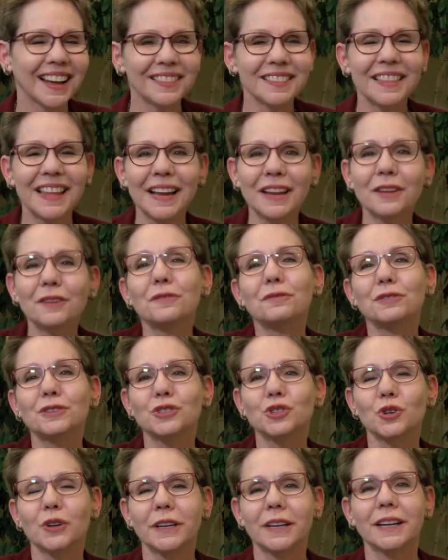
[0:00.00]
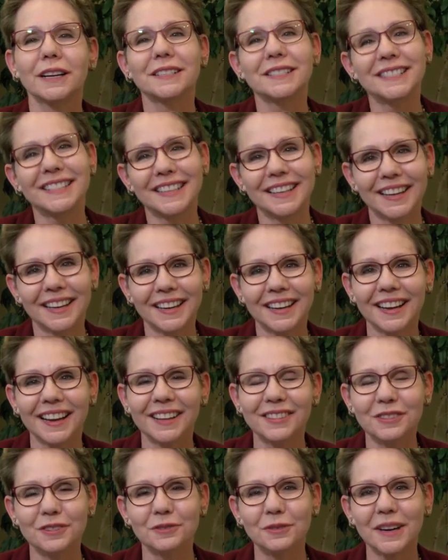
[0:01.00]
And thank you for joining us today
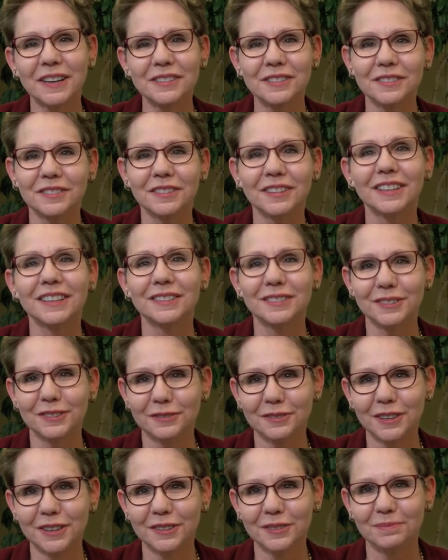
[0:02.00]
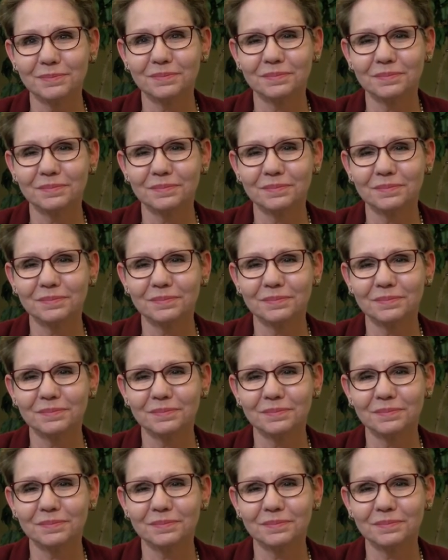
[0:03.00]
at the Drexel Interview.